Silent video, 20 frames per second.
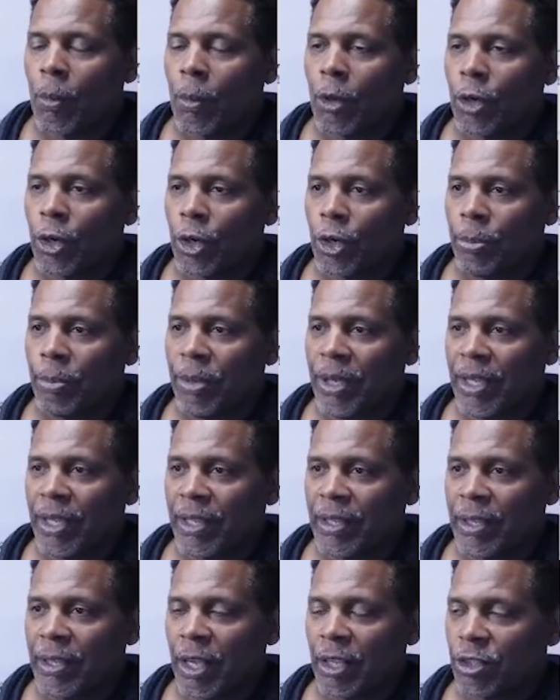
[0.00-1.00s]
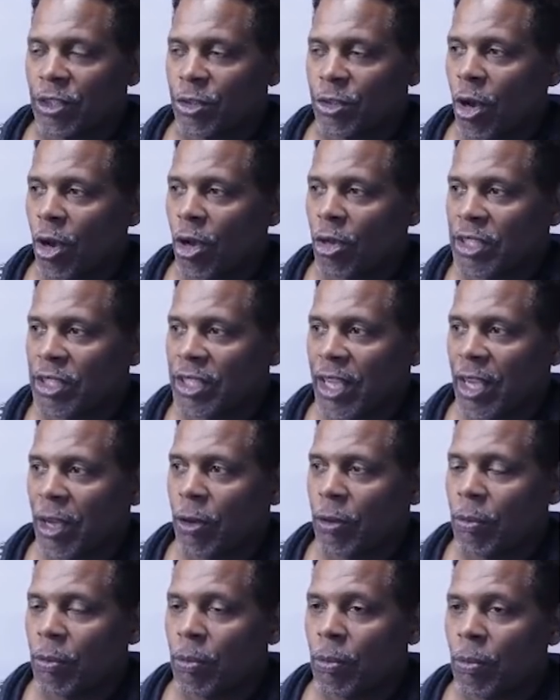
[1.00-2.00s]
could be a strong sell.
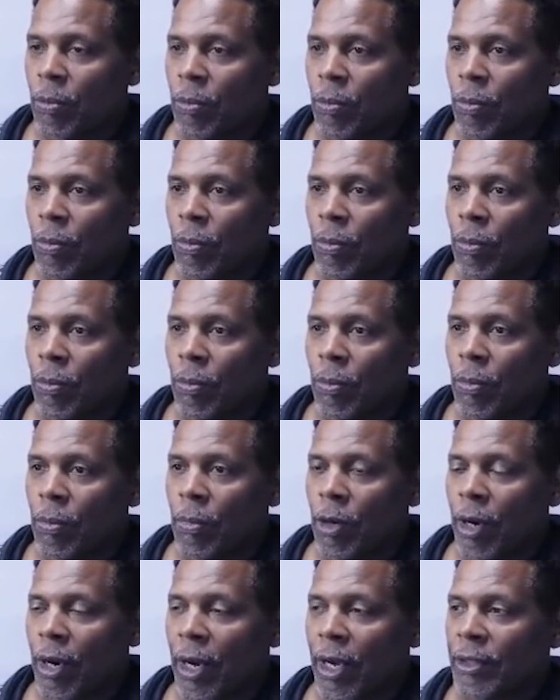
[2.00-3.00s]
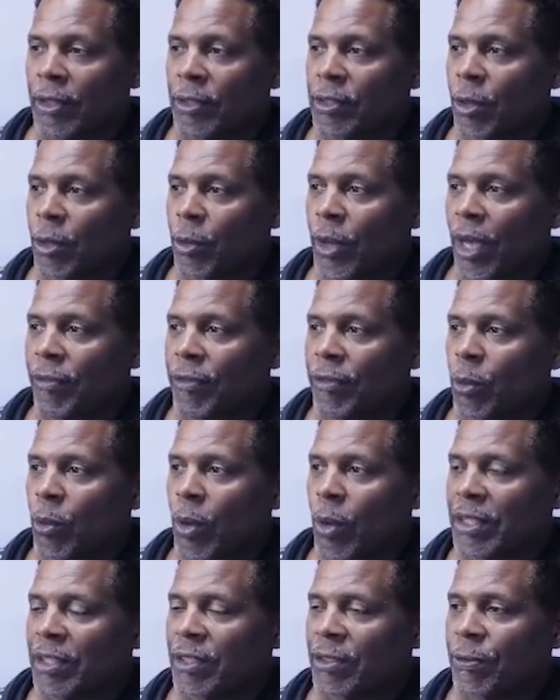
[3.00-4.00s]
All right, so we have to
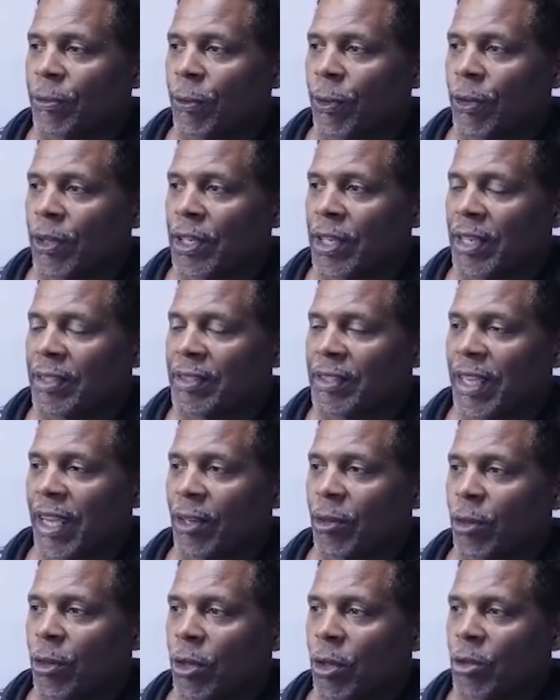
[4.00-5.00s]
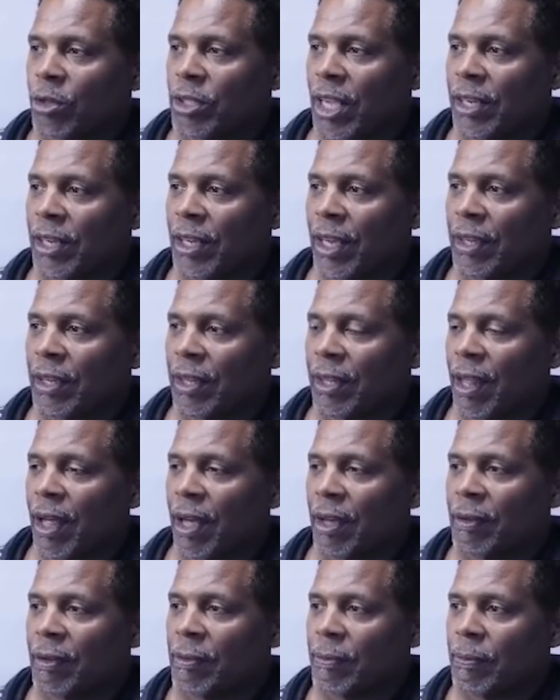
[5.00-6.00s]
watch for the next candle close at 9
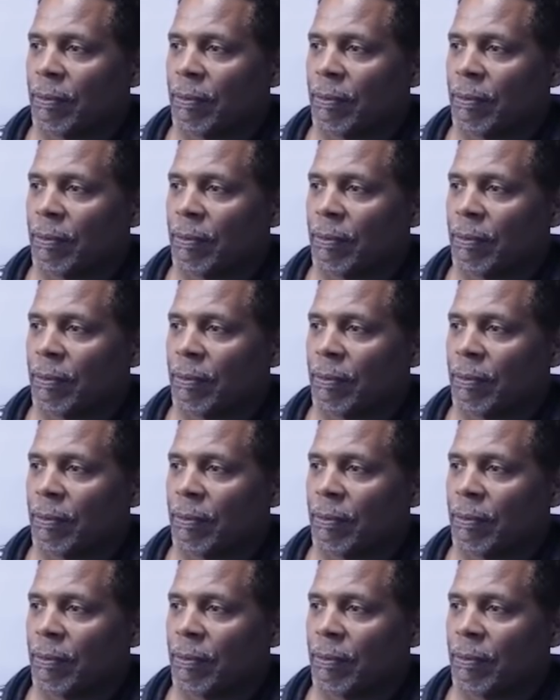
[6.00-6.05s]
o'clock.